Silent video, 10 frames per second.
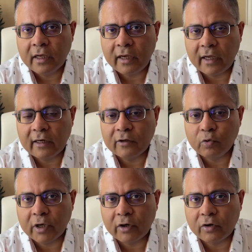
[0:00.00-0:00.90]
and you
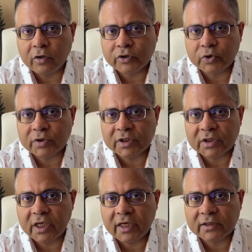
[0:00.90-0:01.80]
cannot also just
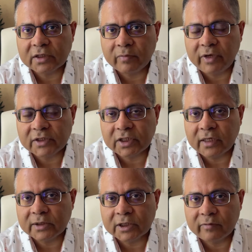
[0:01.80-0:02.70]
guess the best
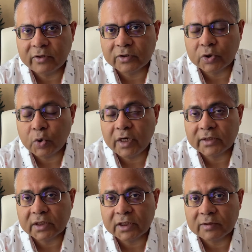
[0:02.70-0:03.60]
answer because no
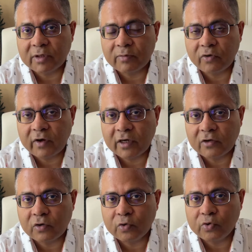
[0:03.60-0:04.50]
answer is being
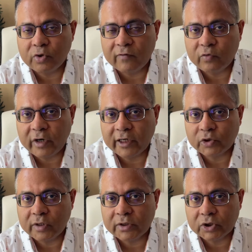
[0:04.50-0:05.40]
provided to you you have to
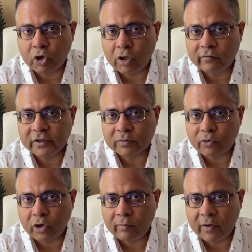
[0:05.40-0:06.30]
actually solve this
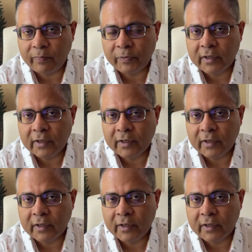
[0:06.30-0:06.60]
problem